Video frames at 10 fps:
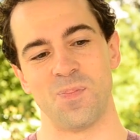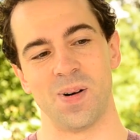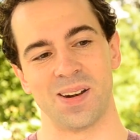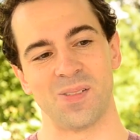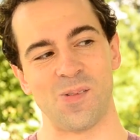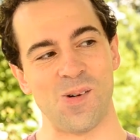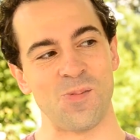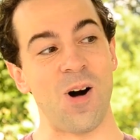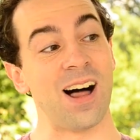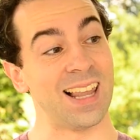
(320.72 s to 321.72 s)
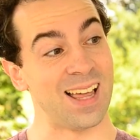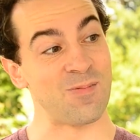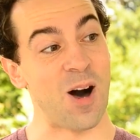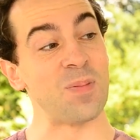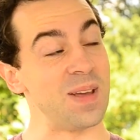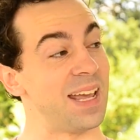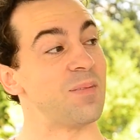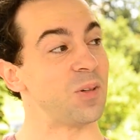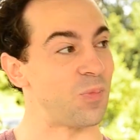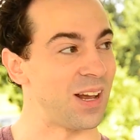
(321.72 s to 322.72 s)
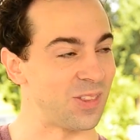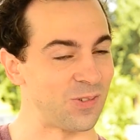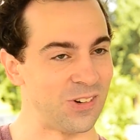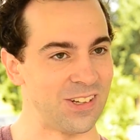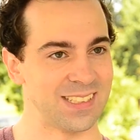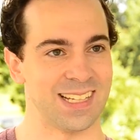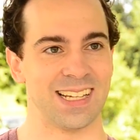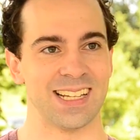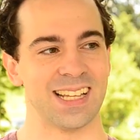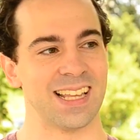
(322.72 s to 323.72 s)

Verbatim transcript: but while while being able to break the rules. And